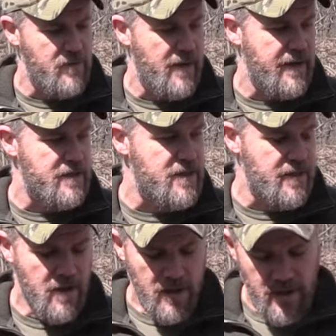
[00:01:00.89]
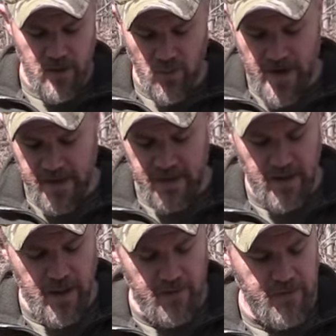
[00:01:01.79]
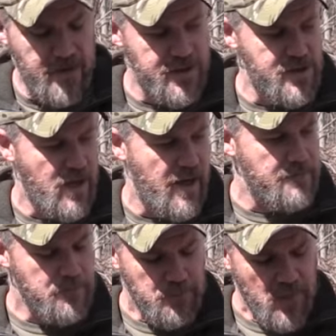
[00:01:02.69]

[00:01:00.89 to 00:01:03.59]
from the magazine and readying the gun for the next shot.